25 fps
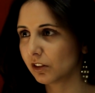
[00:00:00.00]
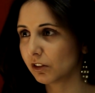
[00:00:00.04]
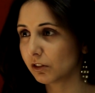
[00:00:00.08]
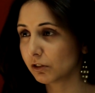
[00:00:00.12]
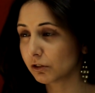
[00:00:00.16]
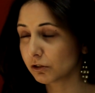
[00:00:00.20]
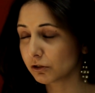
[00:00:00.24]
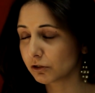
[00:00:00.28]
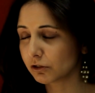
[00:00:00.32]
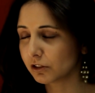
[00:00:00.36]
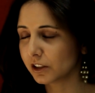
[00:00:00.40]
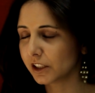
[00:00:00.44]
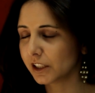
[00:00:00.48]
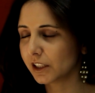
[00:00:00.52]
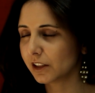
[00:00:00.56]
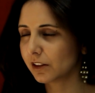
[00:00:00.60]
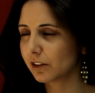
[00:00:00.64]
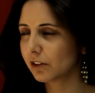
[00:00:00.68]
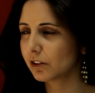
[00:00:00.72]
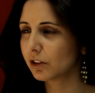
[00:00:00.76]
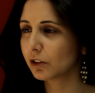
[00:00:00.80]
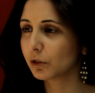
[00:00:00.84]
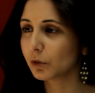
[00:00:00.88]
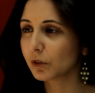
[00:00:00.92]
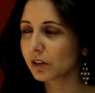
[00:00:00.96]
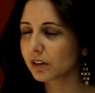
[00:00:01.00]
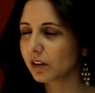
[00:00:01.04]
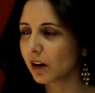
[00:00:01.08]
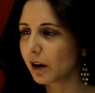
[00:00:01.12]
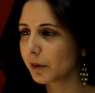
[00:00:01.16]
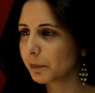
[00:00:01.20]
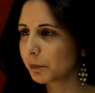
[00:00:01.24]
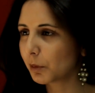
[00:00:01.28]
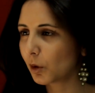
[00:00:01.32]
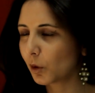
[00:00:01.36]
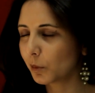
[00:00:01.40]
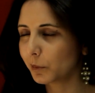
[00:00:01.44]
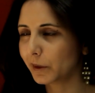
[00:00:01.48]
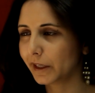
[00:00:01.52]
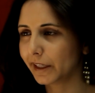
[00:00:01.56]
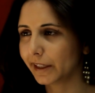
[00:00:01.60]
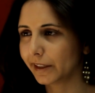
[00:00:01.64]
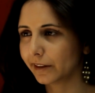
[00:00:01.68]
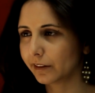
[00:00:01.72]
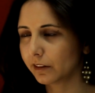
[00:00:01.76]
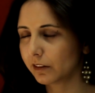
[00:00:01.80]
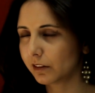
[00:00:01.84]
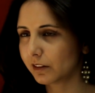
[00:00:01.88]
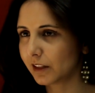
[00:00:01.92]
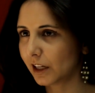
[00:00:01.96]
stories, suicide
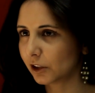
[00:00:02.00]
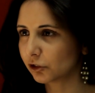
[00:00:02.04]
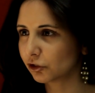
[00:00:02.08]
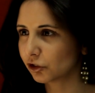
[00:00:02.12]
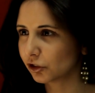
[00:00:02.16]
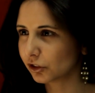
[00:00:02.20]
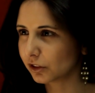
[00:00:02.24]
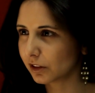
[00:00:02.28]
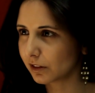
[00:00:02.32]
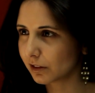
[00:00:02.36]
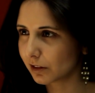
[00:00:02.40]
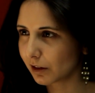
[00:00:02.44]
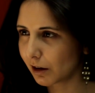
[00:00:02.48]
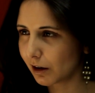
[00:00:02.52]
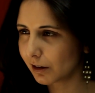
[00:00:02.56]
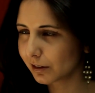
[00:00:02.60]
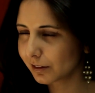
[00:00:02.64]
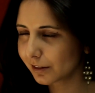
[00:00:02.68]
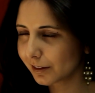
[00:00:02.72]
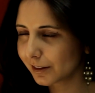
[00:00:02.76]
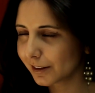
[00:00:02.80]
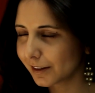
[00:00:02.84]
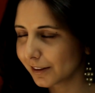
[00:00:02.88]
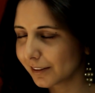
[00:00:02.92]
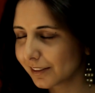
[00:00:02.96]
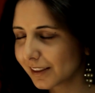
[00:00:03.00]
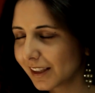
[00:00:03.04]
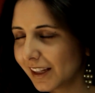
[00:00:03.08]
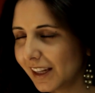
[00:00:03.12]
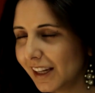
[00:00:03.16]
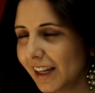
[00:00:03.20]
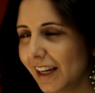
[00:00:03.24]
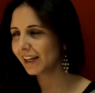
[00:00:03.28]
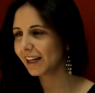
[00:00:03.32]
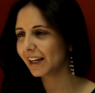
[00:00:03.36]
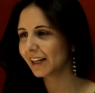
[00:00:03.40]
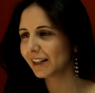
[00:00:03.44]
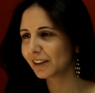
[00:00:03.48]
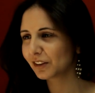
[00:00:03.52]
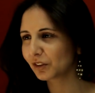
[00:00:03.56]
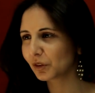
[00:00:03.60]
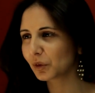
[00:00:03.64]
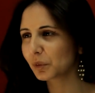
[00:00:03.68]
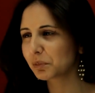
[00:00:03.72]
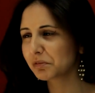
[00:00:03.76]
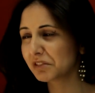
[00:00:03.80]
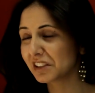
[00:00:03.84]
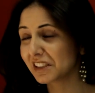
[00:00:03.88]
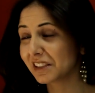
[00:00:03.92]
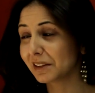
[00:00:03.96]
bombings, natural disasters. It's
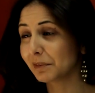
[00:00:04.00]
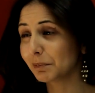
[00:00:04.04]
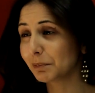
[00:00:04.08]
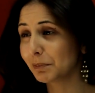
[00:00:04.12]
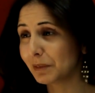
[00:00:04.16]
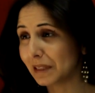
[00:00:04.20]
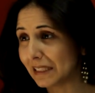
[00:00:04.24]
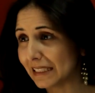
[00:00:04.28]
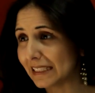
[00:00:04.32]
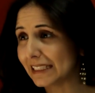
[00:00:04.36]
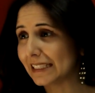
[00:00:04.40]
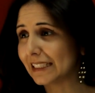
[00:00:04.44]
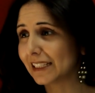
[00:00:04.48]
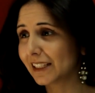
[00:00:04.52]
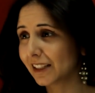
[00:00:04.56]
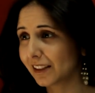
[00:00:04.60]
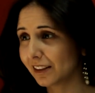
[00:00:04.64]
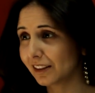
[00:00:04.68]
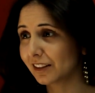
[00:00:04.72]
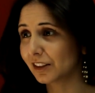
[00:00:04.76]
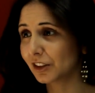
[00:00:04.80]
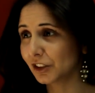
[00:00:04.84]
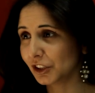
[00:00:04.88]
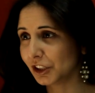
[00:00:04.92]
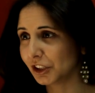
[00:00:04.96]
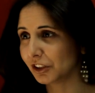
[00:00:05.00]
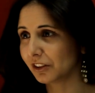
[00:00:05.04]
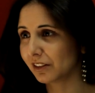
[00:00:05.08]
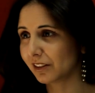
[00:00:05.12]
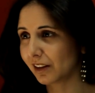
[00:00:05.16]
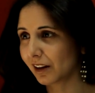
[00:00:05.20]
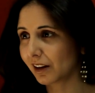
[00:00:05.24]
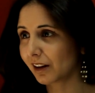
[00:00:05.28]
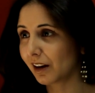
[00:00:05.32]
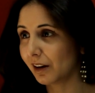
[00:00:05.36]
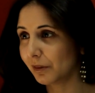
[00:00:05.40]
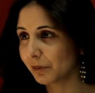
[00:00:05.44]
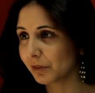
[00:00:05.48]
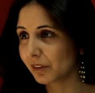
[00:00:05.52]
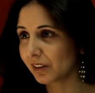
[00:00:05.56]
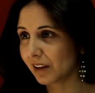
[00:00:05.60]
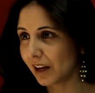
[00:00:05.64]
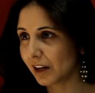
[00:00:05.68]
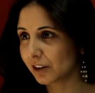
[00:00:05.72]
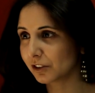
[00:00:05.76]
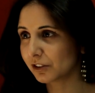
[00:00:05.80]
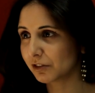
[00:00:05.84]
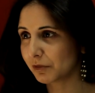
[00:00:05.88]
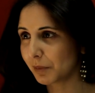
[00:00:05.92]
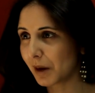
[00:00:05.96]
all pretty bleak, the news that comes
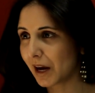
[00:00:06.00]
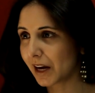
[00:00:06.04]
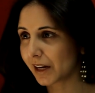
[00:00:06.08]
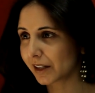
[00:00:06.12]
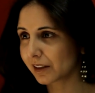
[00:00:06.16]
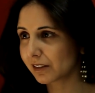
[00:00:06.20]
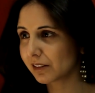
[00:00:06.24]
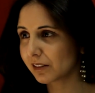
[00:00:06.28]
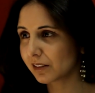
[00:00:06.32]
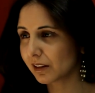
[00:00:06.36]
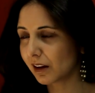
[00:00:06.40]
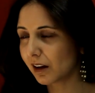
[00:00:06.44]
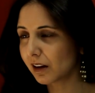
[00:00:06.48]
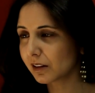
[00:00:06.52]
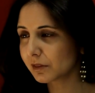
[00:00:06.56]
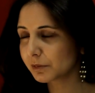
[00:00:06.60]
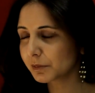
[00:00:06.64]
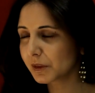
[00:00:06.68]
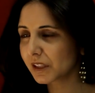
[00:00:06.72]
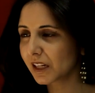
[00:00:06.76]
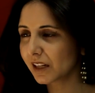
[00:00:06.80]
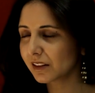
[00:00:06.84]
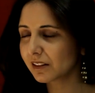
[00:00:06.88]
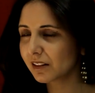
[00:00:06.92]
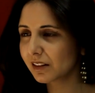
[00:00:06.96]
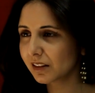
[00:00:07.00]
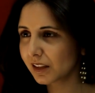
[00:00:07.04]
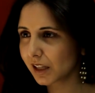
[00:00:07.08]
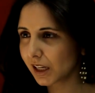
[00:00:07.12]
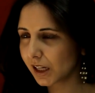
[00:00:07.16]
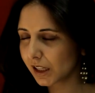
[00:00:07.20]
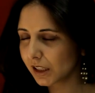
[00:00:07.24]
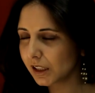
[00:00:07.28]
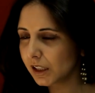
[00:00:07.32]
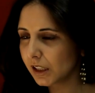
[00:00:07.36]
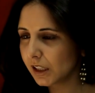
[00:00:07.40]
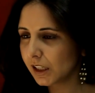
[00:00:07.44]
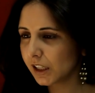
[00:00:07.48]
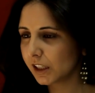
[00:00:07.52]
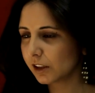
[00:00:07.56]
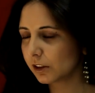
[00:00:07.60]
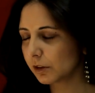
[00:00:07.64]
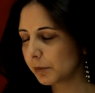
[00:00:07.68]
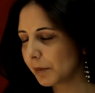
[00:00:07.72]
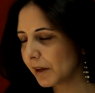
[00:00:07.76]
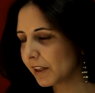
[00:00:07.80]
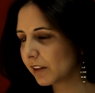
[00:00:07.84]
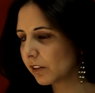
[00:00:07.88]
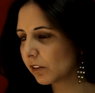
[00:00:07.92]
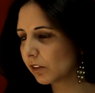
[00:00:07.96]
out of Pakistan. But I'd say it
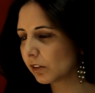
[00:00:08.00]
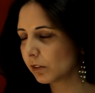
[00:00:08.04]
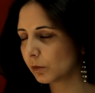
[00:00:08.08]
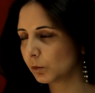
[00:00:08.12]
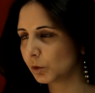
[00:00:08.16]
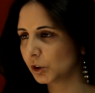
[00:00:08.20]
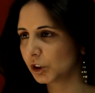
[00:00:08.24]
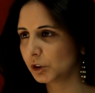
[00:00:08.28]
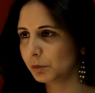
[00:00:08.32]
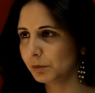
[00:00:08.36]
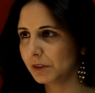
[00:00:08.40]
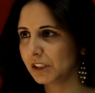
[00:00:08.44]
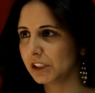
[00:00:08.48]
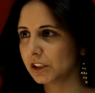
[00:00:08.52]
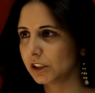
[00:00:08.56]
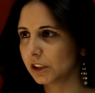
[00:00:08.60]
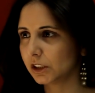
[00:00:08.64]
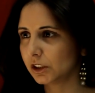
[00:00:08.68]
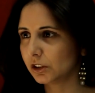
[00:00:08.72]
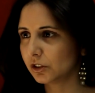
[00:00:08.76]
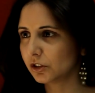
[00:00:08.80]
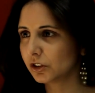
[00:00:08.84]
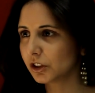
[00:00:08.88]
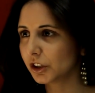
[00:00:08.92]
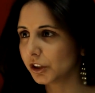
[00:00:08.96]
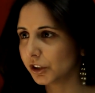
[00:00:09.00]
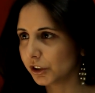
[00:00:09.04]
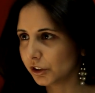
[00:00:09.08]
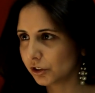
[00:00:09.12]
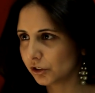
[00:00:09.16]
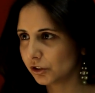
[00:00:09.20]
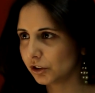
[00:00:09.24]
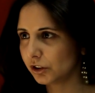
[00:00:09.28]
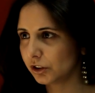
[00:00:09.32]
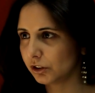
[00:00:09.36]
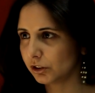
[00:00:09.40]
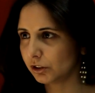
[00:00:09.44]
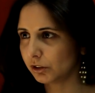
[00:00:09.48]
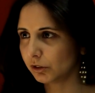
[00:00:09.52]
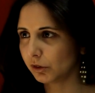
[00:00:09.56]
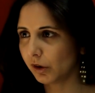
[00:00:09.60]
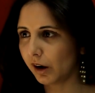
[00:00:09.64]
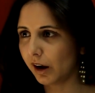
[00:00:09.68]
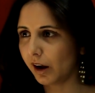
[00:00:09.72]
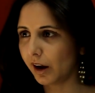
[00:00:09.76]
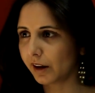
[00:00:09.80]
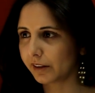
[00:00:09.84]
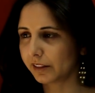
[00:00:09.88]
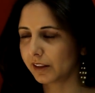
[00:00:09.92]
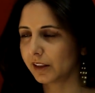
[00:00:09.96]
depends on which media you turn to.
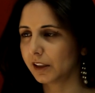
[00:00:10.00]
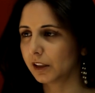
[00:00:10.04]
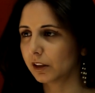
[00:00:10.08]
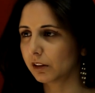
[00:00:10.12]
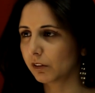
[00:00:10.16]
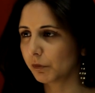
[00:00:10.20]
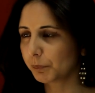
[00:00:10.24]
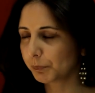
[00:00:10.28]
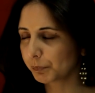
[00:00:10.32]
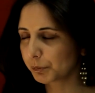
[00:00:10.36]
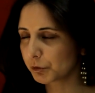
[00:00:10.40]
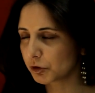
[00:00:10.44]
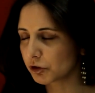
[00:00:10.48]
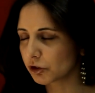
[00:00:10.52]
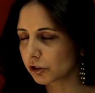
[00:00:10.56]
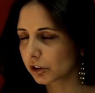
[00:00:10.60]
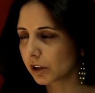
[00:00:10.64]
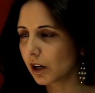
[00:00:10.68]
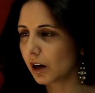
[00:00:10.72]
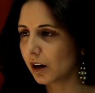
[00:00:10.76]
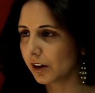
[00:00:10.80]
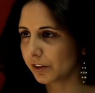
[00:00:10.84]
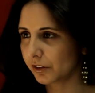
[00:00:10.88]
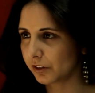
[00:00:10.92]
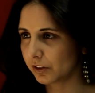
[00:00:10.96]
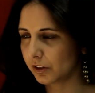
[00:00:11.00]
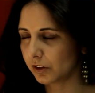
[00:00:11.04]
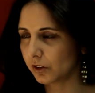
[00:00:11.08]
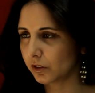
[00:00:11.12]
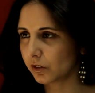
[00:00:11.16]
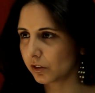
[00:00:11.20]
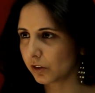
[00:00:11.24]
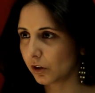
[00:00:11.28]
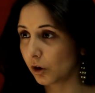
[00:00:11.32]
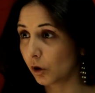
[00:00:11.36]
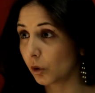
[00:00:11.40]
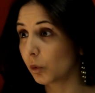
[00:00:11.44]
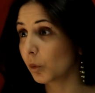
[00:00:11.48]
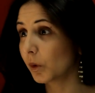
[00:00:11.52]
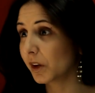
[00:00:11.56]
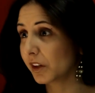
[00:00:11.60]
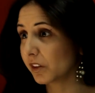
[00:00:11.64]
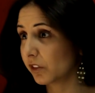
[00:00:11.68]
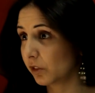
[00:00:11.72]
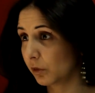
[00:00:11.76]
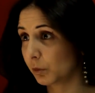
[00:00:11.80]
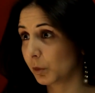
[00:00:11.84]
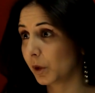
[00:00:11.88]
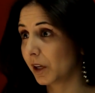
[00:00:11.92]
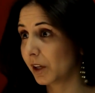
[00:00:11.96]
I think broadcasters
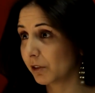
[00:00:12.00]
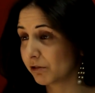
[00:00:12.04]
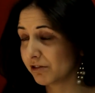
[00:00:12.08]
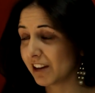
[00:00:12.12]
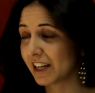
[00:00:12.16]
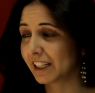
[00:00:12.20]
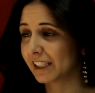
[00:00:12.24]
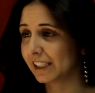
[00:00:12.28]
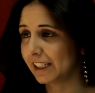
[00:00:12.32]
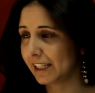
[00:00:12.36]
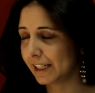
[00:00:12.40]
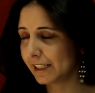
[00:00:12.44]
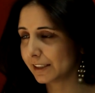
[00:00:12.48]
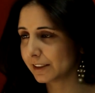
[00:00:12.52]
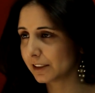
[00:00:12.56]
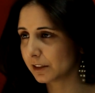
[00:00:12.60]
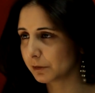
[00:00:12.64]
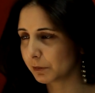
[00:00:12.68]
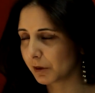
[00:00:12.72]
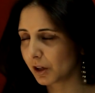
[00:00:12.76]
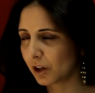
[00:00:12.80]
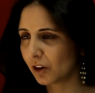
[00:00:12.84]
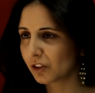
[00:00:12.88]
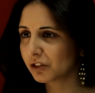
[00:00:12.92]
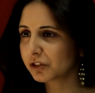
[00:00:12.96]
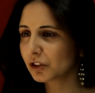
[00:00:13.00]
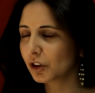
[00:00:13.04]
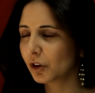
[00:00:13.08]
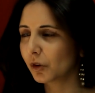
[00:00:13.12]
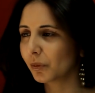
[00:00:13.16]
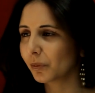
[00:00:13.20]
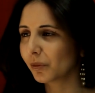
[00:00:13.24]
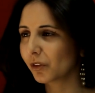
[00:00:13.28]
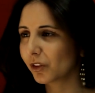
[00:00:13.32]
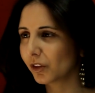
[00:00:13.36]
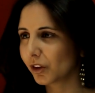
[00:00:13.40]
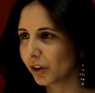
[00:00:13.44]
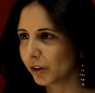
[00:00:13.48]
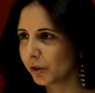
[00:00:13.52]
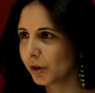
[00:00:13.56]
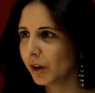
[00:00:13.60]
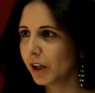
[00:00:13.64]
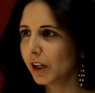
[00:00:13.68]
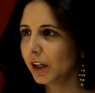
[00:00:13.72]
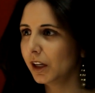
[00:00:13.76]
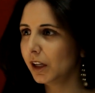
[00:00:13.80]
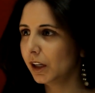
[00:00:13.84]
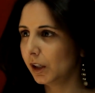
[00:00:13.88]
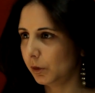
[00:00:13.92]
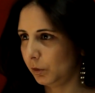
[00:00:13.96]
always were regulated by Ofcom, so
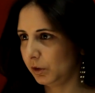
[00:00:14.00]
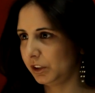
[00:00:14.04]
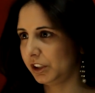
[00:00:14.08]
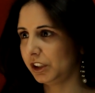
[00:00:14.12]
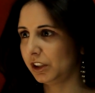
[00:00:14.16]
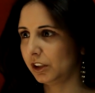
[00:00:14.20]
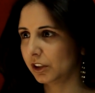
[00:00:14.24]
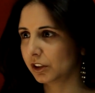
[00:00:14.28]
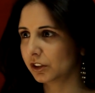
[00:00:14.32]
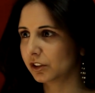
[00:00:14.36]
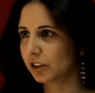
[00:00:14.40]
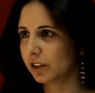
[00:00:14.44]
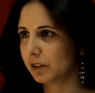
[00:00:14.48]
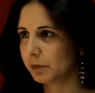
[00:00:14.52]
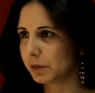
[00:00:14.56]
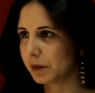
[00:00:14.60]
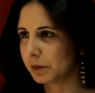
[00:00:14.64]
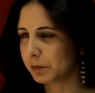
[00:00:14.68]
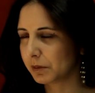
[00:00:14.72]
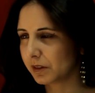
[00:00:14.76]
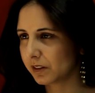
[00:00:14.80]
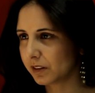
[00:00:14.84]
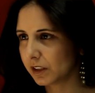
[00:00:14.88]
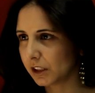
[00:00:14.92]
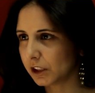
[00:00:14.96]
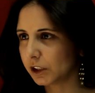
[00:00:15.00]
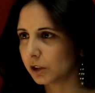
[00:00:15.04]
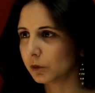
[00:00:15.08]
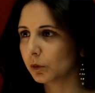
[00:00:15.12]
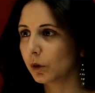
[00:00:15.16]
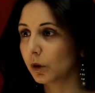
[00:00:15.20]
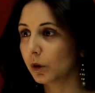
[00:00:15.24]
when you look to the BBC, you